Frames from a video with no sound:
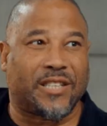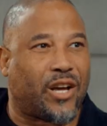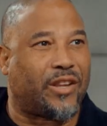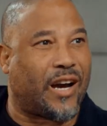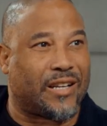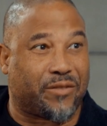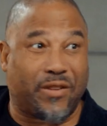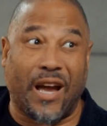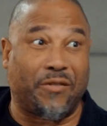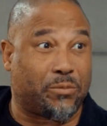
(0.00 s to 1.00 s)
is not the answer for
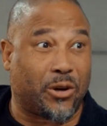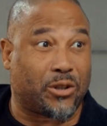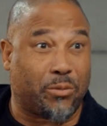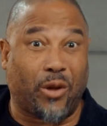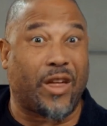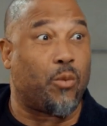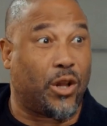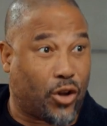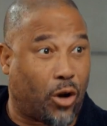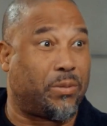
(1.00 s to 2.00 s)
the average person, because they will
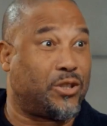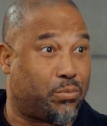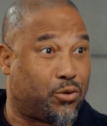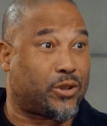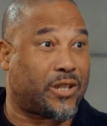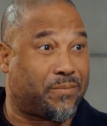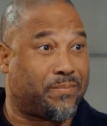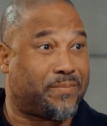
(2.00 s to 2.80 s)
not be supported.